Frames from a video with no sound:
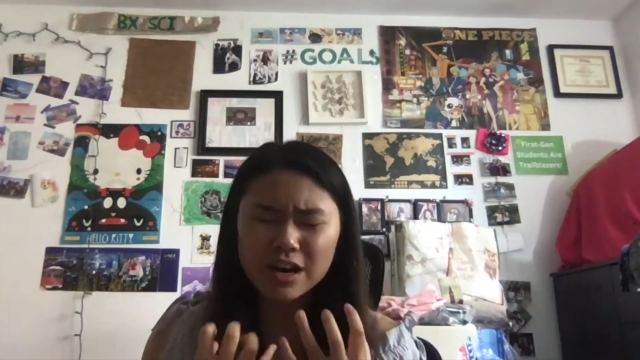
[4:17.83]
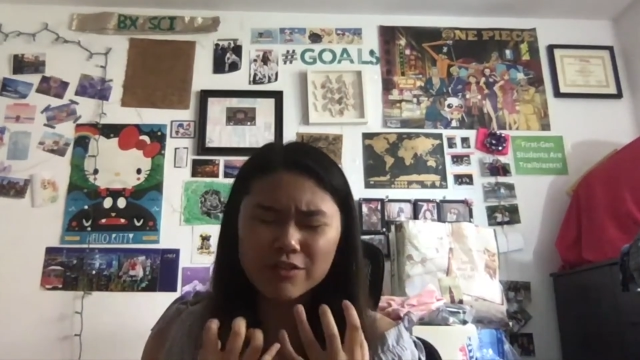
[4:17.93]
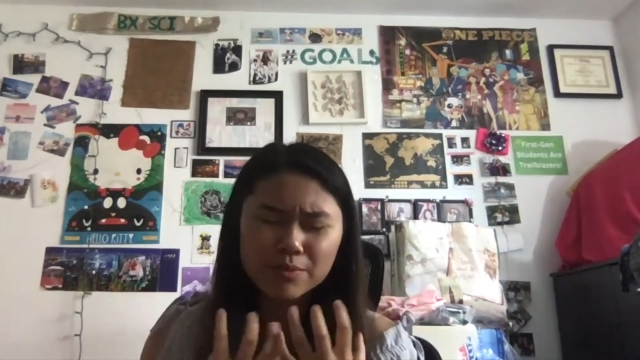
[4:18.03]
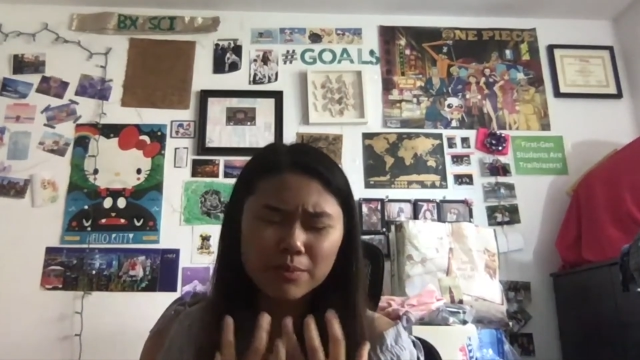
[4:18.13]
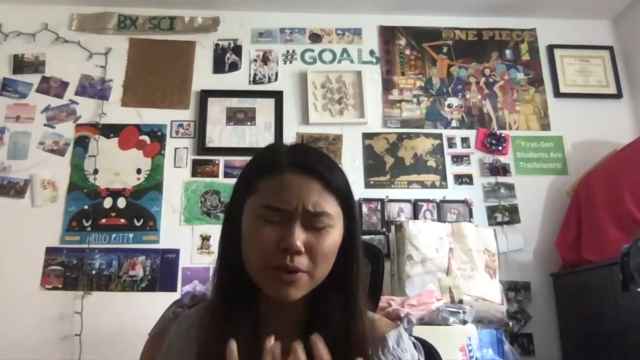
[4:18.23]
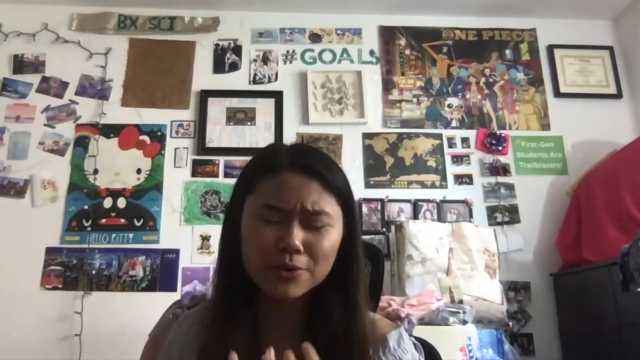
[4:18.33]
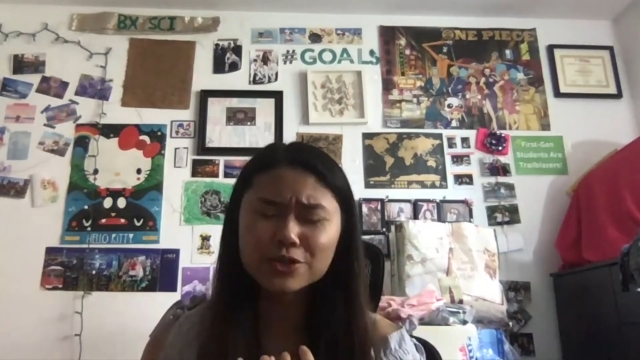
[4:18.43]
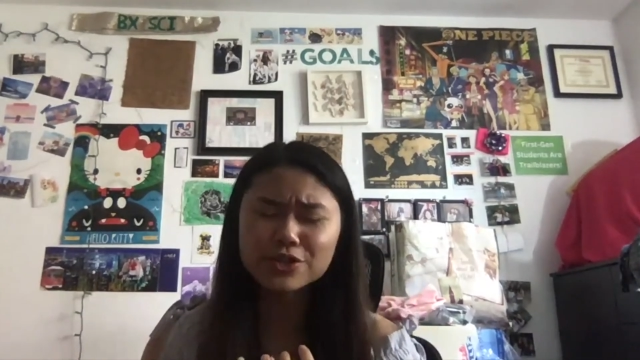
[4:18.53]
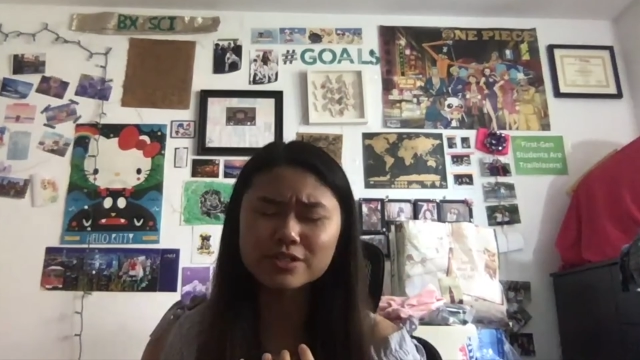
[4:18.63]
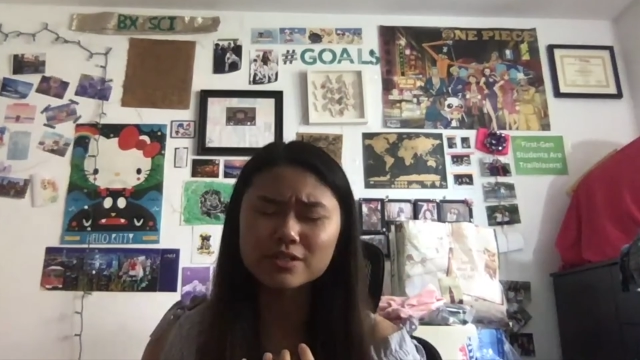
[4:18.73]
of
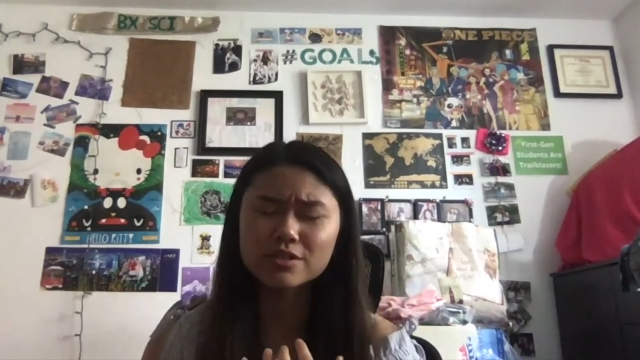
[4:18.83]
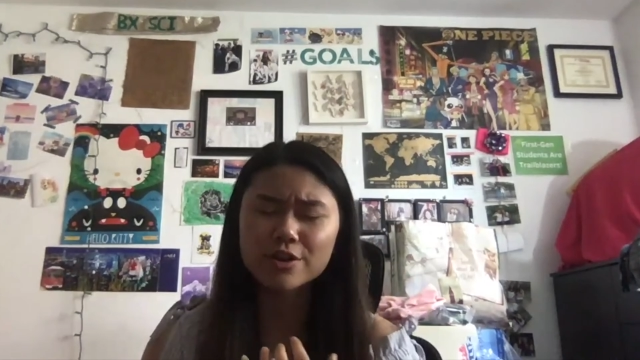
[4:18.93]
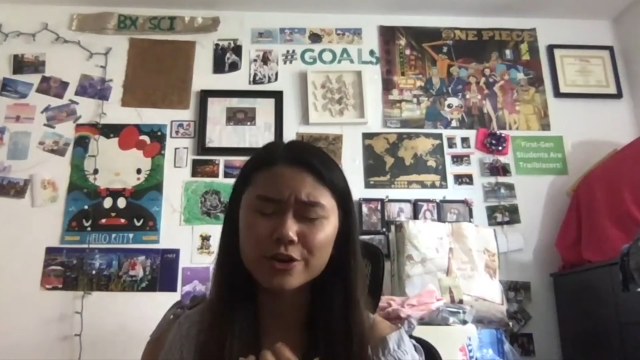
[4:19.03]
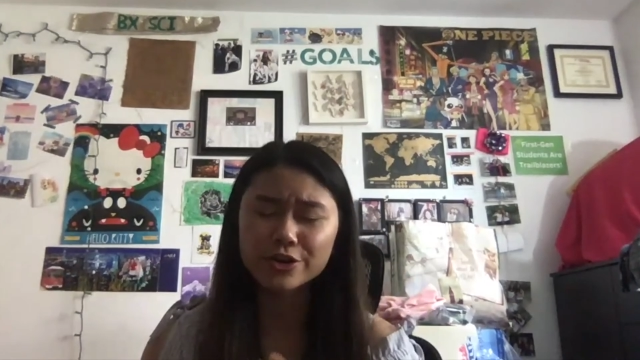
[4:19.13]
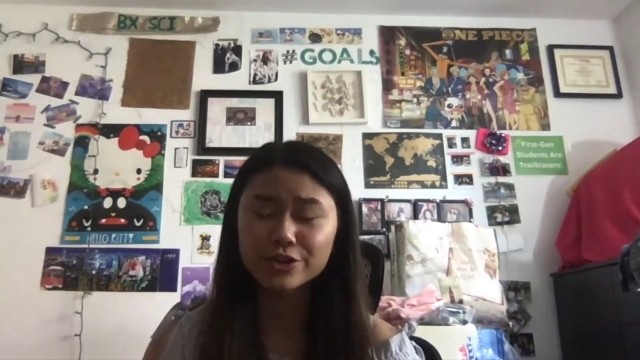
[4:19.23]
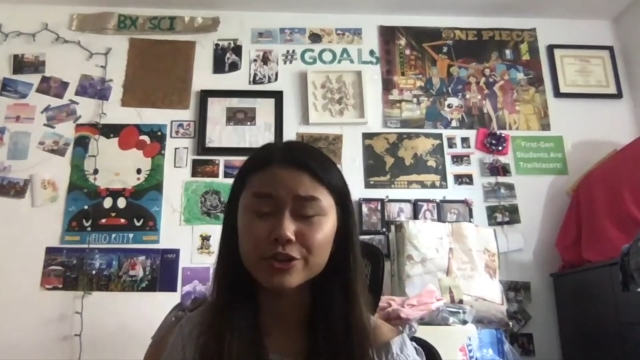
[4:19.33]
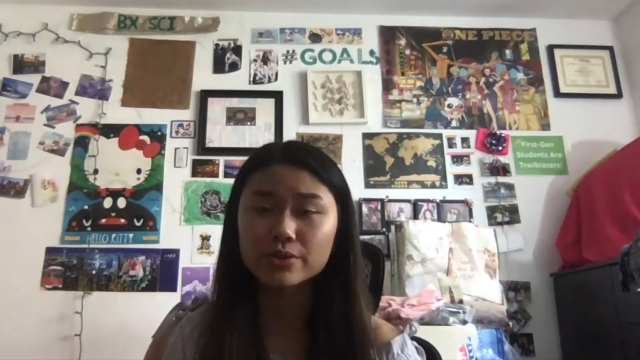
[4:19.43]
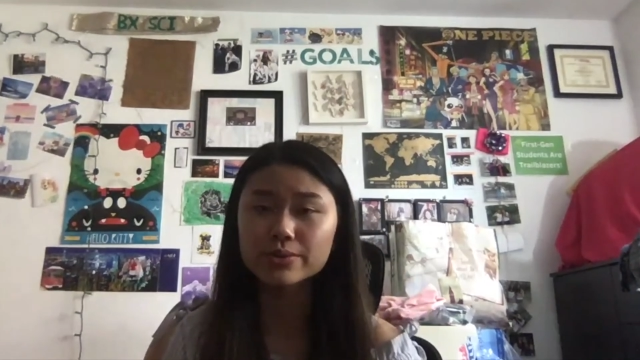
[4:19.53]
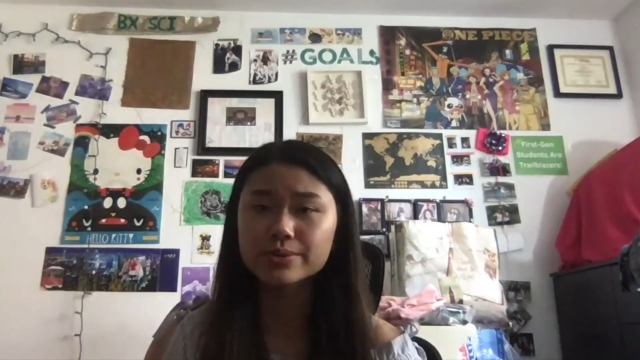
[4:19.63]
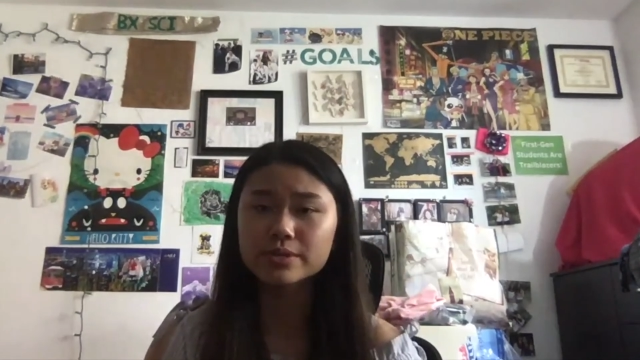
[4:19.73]
emotions are
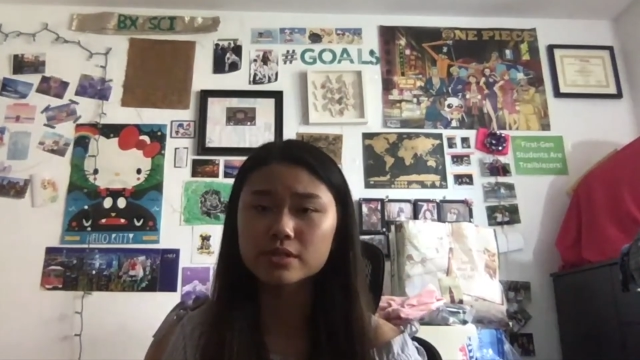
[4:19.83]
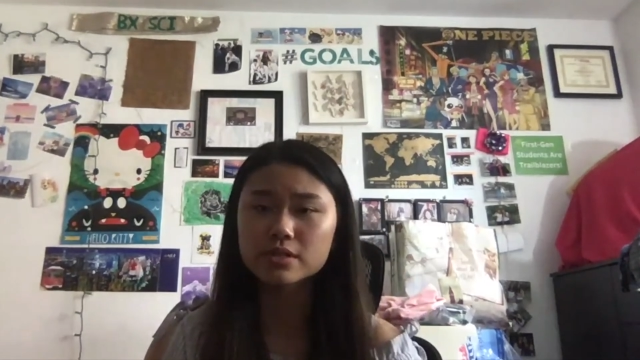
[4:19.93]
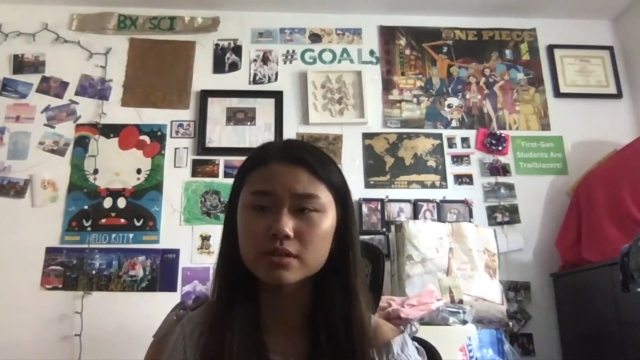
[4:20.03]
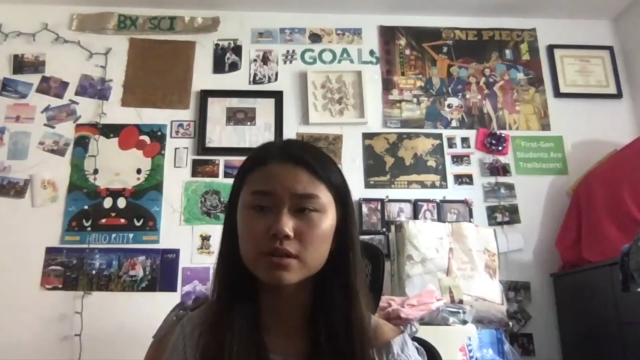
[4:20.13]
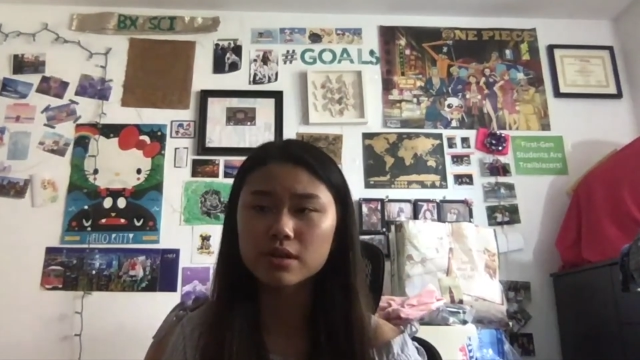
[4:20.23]
used.